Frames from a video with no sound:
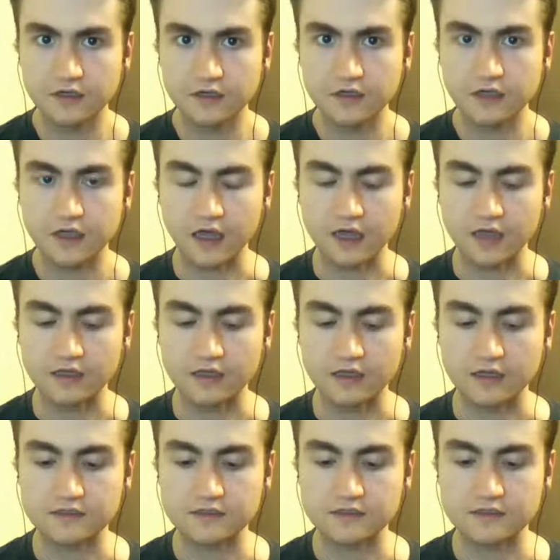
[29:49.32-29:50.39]

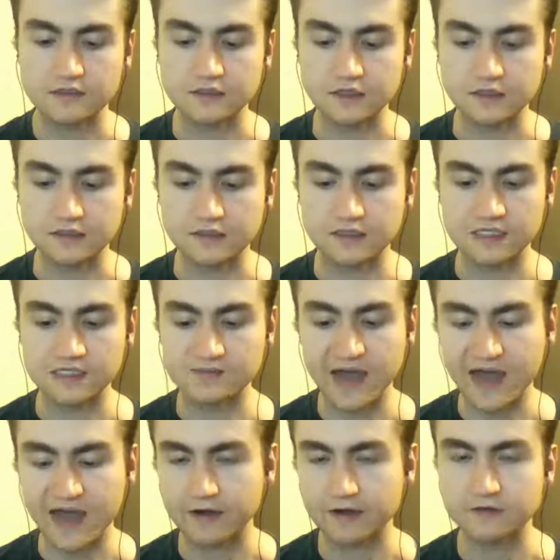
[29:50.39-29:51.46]
And these
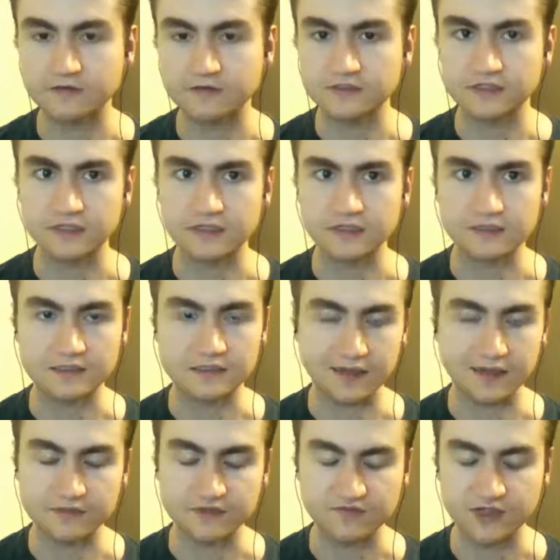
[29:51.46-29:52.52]
patterns, these
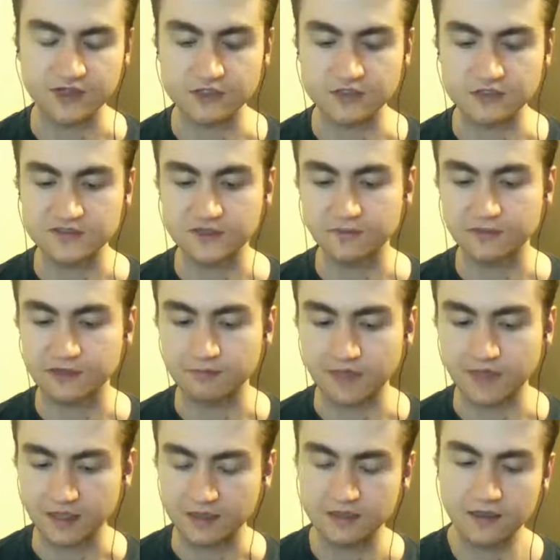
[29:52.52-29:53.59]
observations that are being
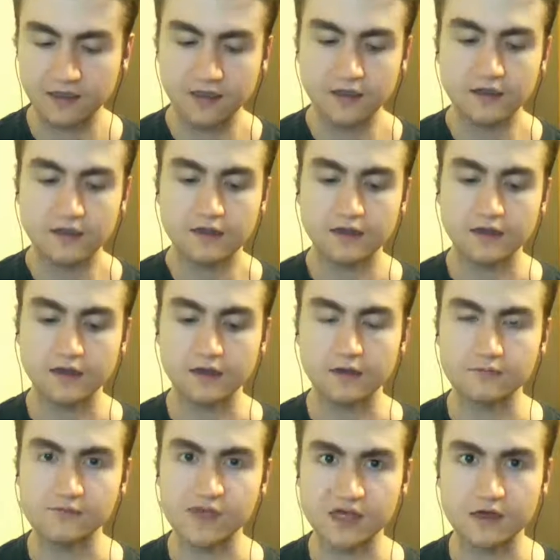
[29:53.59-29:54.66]
made,
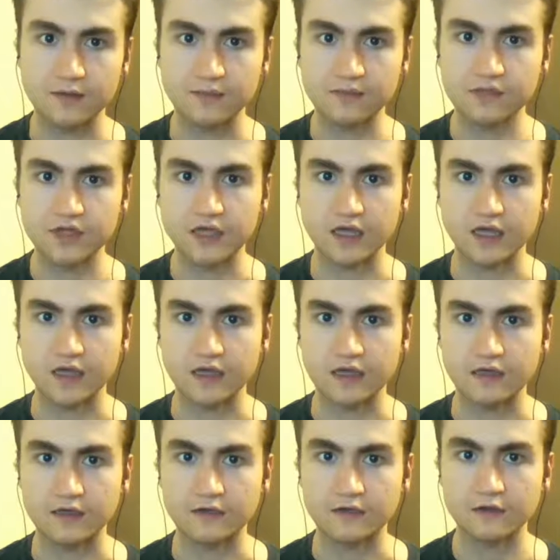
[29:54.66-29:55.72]
make up
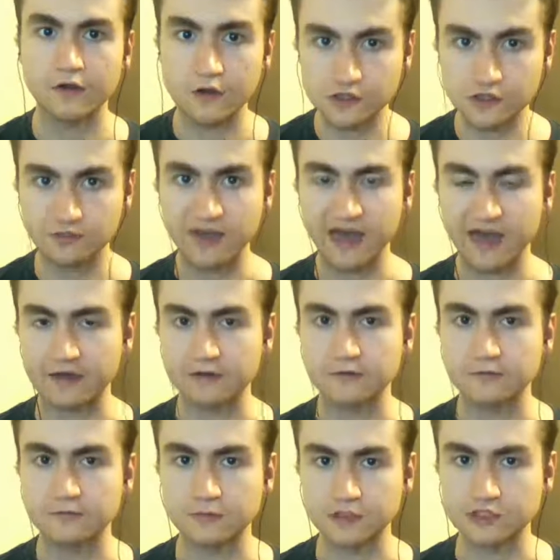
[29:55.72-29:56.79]
a larger pattern,
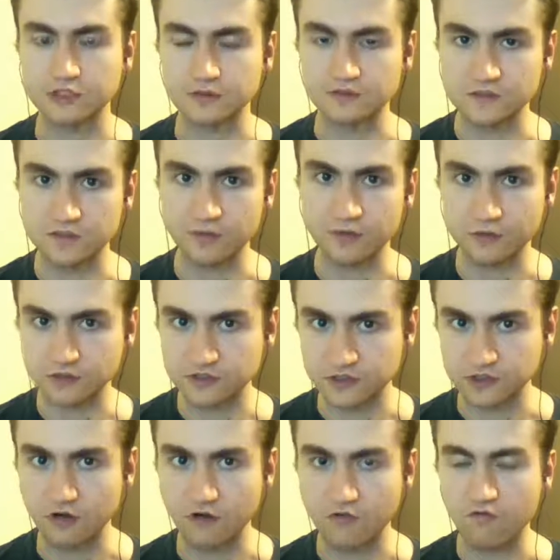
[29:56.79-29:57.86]
which is a
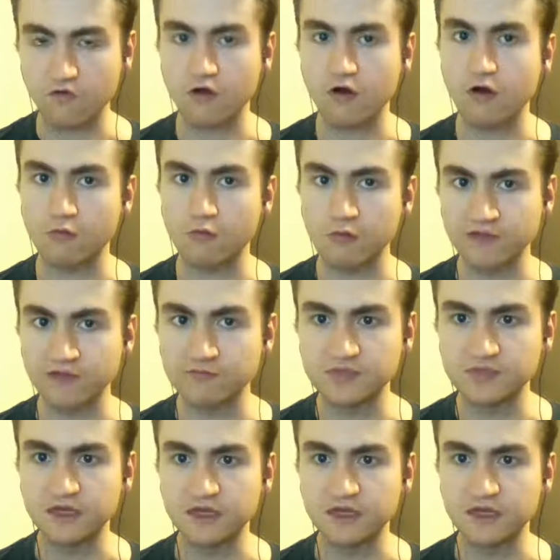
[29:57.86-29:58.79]
person's overall way of being.